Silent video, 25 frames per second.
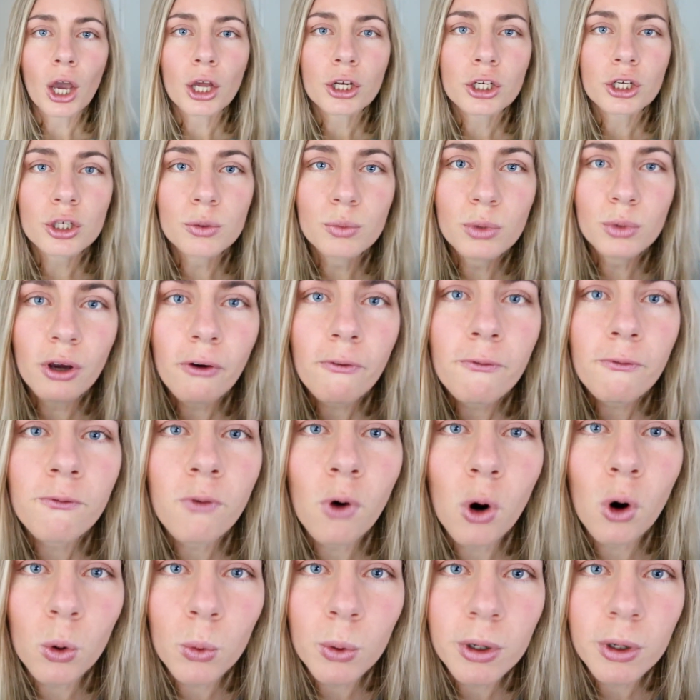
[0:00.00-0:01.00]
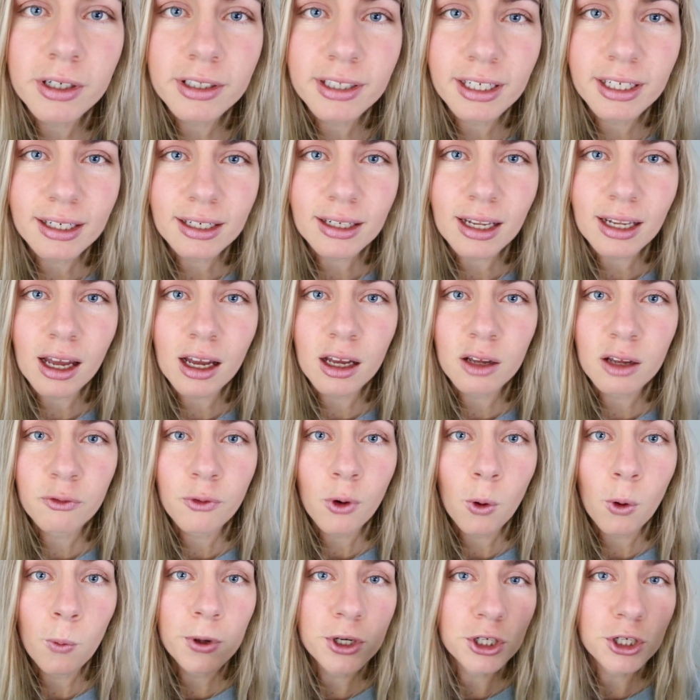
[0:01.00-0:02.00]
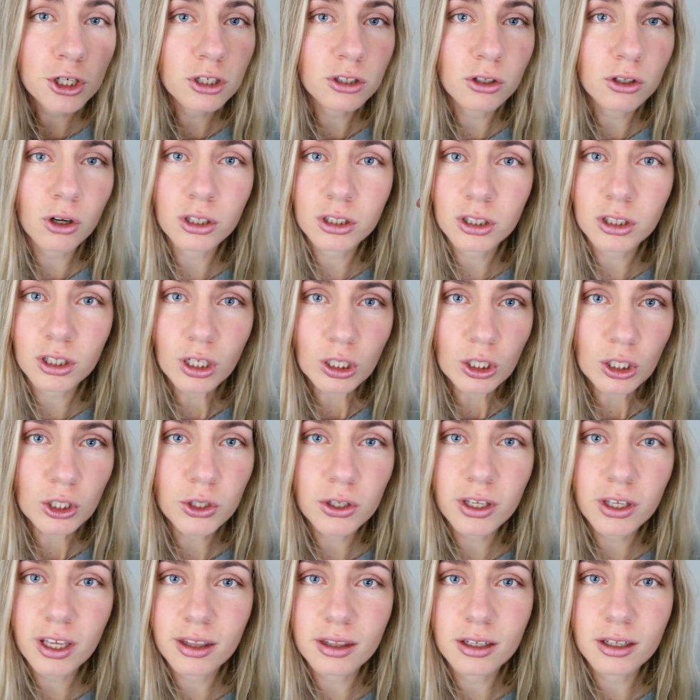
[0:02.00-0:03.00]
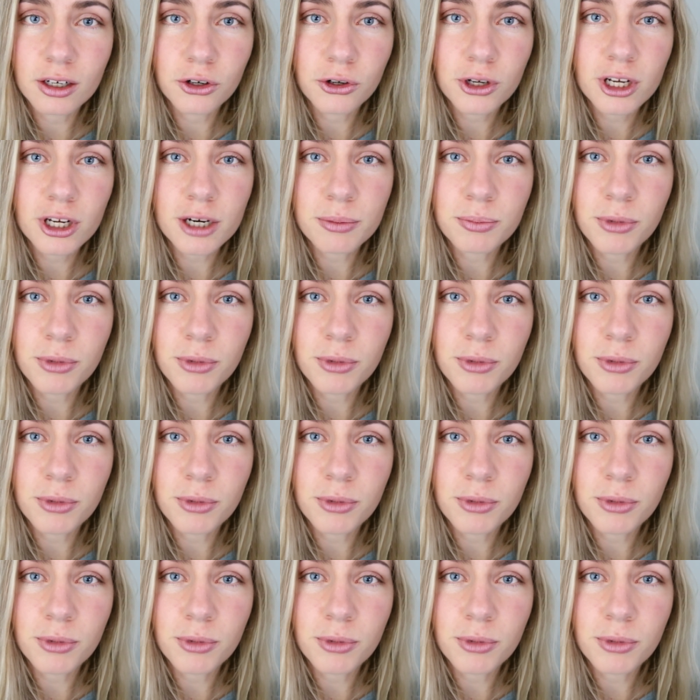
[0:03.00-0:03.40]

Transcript: To move forward in life, we should not look in the rear